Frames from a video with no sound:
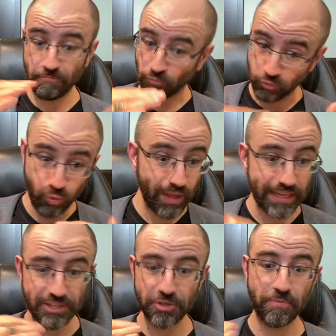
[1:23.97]

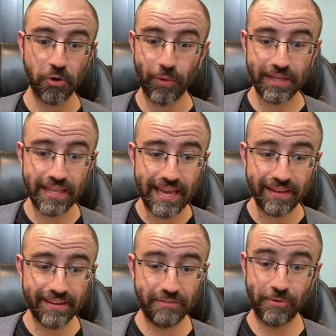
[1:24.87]
really super quickly,
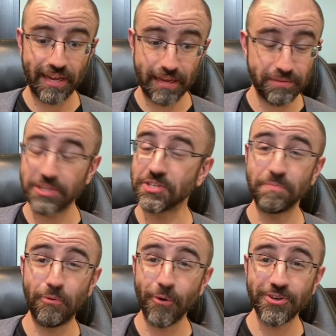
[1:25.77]
when it comes to
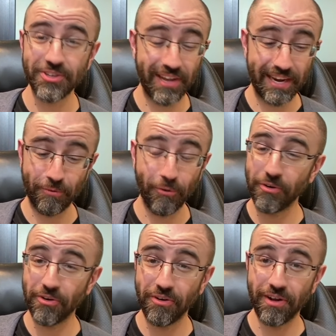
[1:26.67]
support, in
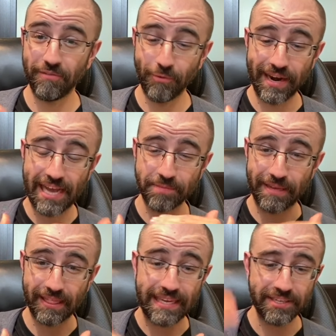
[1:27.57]
order of what has
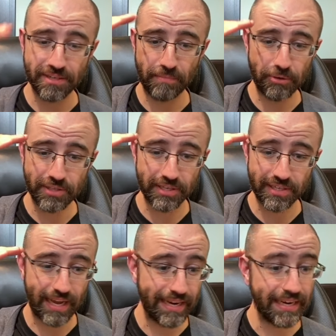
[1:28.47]
me least to most
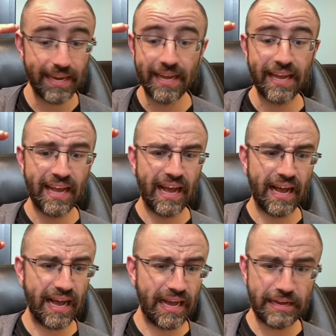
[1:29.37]
excited,
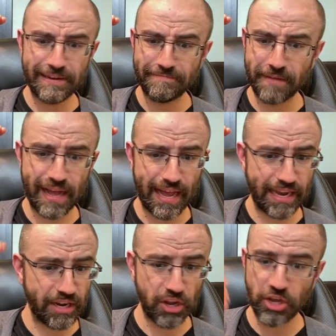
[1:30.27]
um, I'm
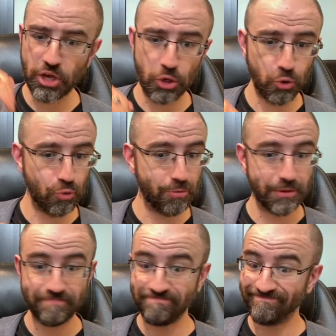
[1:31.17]
going to
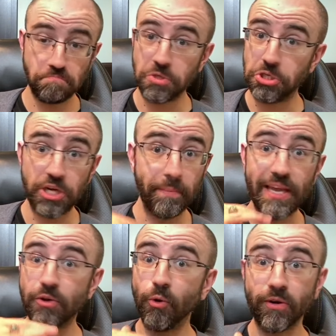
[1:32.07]
go
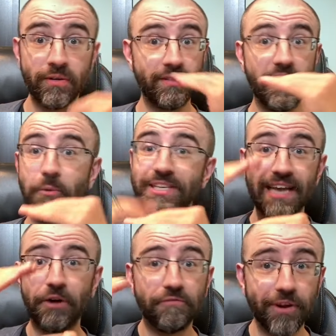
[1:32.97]
Jimmy Gordon, Lois
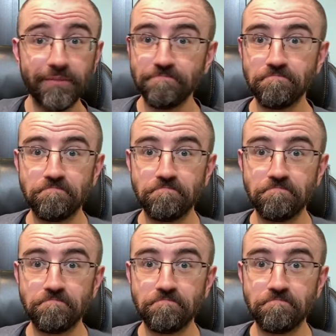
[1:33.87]
Alfred.